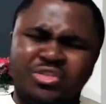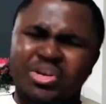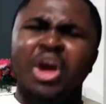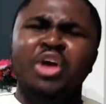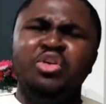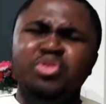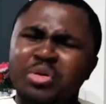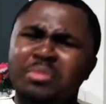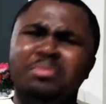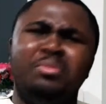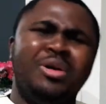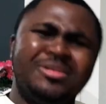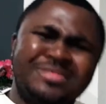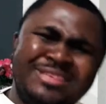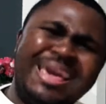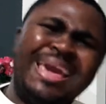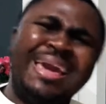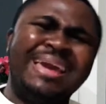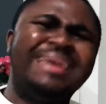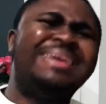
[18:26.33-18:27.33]
You must
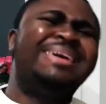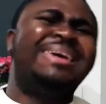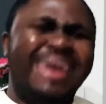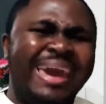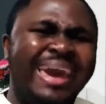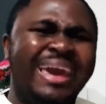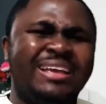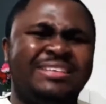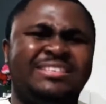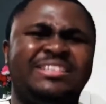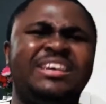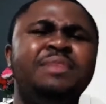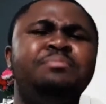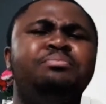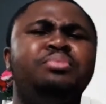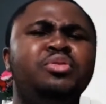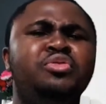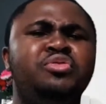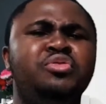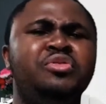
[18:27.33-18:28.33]
engage in
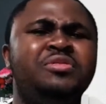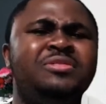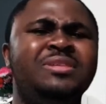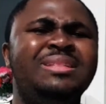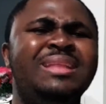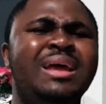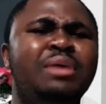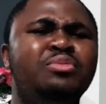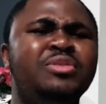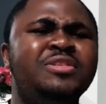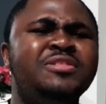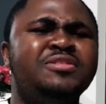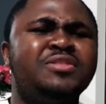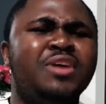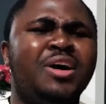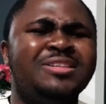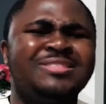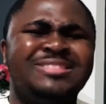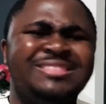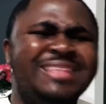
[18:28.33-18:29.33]
producing the
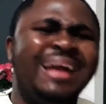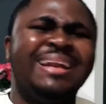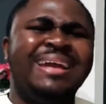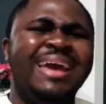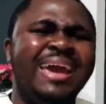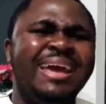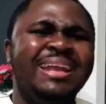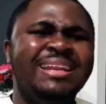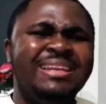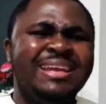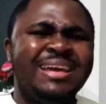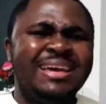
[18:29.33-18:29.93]
results that end